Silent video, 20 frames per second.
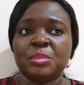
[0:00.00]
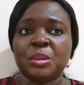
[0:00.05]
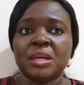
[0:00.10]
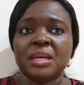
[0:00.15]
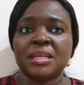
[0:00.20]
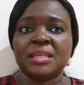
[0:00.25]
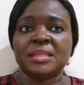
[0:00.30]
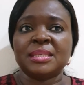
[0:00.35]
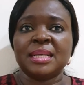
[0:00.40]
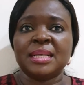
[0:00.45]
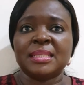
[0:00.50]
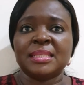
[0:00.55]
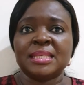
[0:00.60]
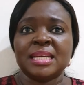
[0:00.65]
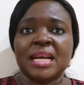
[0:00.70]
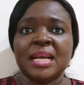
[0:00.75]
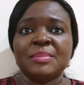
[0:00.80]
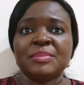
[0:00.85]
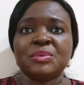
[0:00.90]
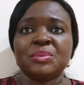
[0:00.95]
because at
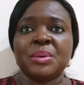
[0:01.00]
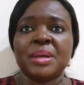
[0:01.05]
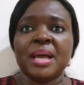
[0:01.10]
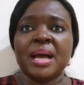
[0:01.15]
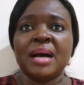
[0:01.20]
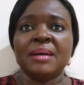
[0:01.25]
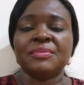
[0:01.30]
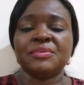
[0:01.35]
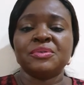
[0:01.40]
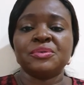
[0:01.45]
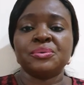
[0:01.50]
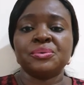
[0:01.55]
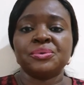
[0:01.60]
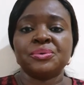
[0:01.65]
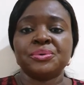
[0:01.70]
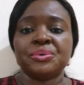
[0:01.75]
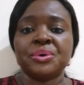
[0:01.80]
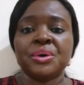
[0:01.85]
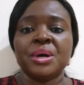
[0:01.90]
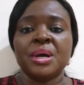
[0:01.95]
times we have
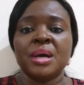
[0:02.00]
to